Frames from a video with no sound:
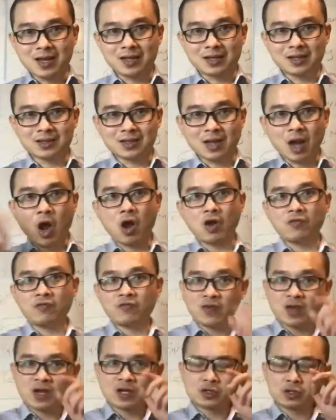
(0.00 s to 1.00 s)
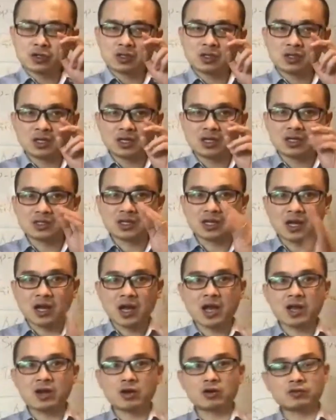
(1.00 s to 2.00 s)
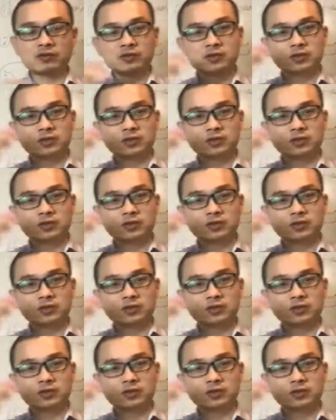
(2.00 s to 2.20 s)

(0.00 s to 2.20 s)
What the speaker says: The hot flusher is kind of